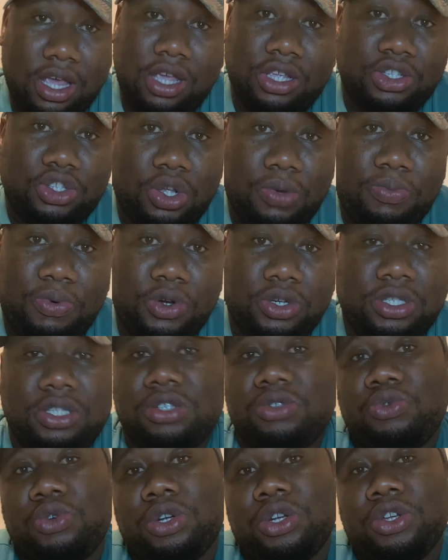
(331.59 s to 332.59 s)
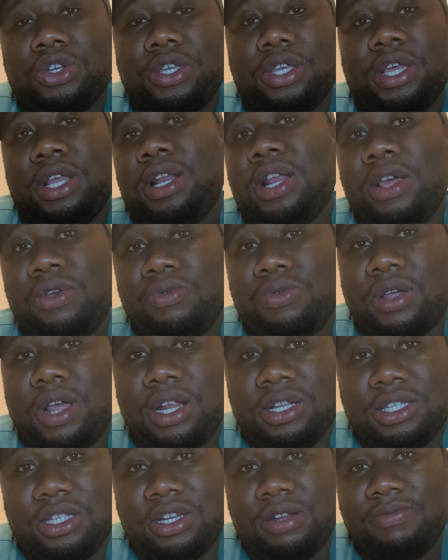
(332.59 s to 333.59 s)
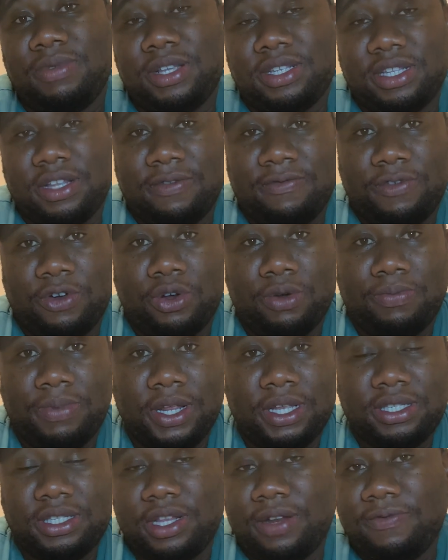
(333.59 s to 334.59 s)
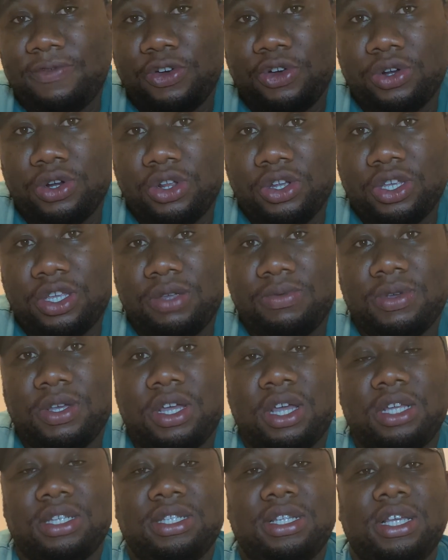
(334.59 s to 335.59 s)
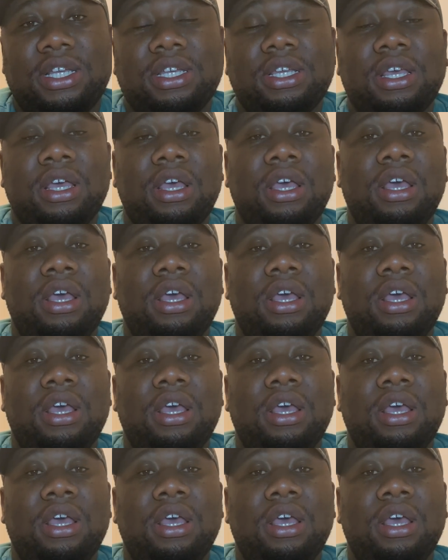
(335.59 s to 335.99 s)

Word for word: Some persons were lucky, and I consider myself very blessed and very lucky, because like